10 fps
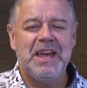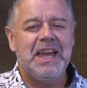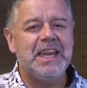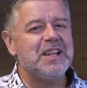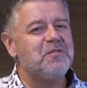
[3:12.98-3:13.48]

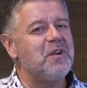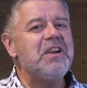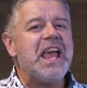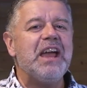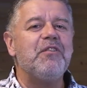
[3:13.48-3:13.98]
he gets
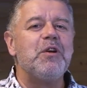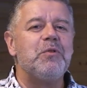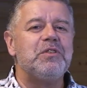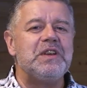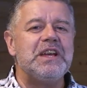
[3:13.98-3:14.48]
very angry
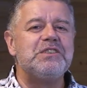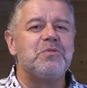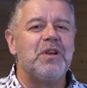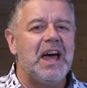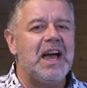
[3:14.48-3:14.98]
with the
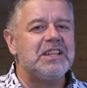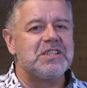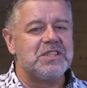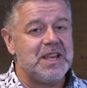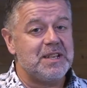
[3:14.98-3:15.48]
Israelites,
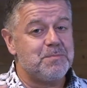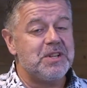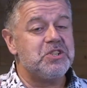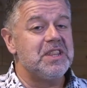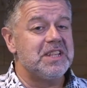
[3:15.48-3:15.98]

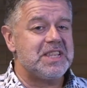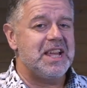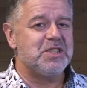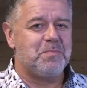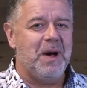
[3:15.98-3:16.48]
especially the
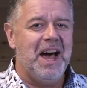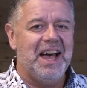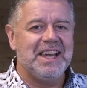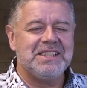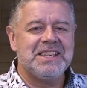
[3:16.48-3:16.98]
10
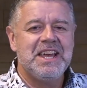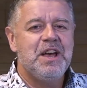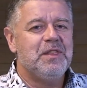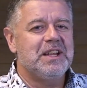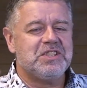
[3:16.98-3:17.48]
spies
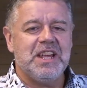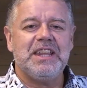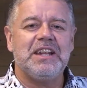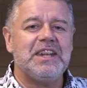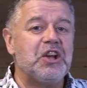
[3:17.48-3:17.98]
that said
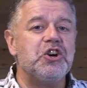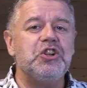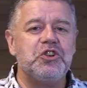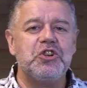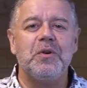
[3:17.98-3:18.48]
that they
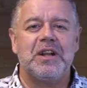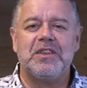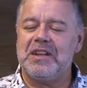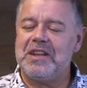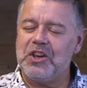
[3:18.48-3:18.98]
couldn't do it,
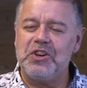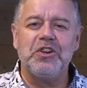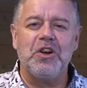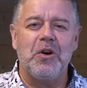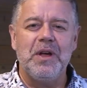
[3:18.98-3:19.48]
that they
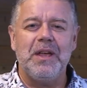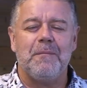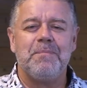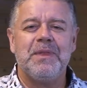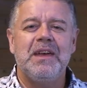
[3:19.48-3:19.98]
couldn't go in.
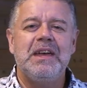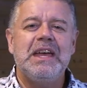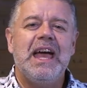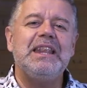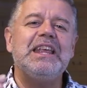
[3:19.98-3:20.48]

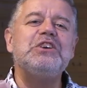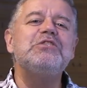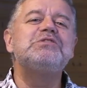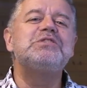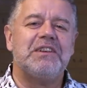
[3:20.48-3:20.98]
And they
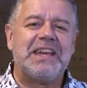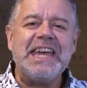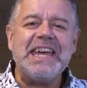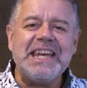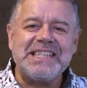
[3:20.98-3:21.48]
use their
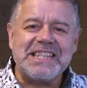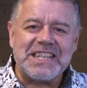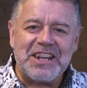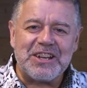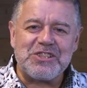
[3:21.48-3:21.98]
kids as
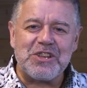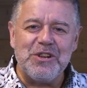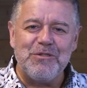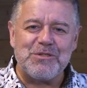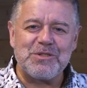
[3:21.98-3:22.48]
an
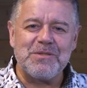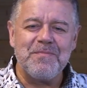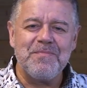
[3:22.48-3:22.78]
excuse.